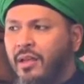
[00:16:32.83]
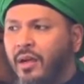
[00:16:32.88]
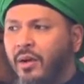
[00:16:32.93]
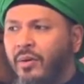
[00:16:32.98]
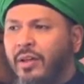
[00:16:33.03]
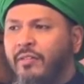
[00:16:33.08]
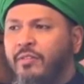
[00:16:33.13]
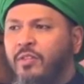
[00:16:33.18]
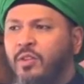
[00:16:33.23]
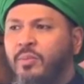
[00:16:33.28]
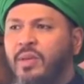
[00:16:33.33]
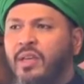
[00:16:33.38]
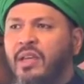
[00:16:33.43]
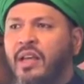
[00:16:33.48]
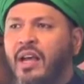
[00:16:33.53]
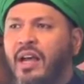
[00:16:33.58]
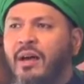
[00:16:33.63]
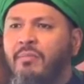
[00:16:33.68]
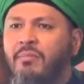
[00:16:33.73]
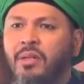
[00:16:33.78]
We have to be
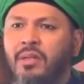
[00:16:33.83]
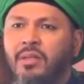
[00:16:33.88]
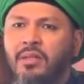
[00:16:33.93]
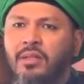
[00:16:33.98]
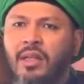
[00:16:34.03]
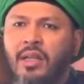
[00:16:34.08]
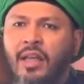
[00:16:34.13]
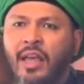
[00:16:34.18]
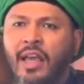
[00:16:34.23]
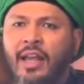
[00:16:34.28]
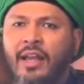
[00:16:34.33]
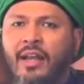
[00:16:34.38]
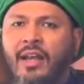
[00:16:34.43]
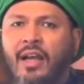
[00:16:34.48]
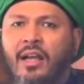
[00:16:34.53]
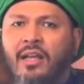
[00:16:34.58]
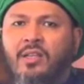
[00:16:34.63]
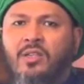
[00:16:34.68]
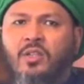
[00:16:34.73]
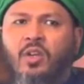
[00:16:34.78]
humble and
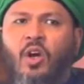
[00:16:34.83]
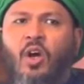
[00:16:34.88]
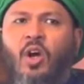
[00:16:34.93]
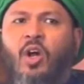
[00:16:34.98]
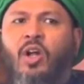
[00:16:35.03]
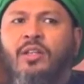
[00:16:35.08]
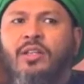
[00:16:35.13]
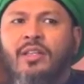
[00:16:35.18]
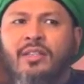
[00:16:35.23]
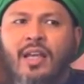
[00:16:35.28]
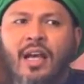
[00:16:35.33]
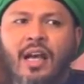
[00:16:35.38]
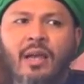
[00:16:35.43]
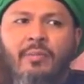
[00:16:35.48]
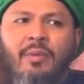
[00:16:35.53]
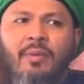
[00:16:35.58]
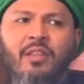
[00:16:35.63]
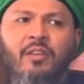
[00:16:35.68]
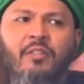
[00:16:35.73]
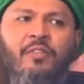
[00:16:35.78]
nice all the
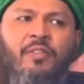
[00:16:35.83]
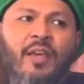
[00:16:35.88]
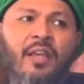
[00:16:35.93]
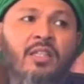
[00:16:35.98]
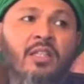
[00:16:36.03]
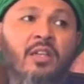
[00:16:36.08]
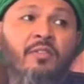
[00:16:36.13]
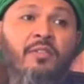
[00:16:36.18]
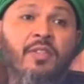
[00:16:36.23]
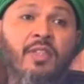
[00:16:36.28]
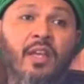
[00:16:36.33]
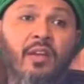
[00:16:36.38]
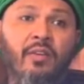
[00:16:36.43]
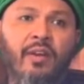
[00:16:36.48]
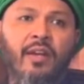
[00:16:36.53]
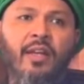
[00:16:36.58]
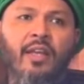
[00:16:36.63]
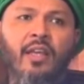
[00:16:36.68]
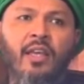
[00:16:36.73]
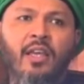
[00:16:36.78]
time in the face of
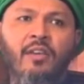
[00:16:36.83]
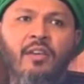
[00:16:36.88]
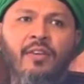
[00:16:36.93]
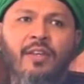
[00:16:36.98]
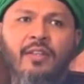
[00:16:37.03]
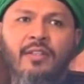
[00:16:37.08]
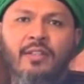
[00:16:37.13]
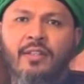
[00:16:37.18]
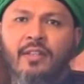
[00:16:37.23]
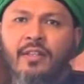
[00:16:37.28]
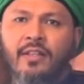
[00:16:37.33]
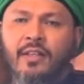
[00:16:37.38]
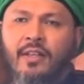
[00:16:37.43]
tyranny even.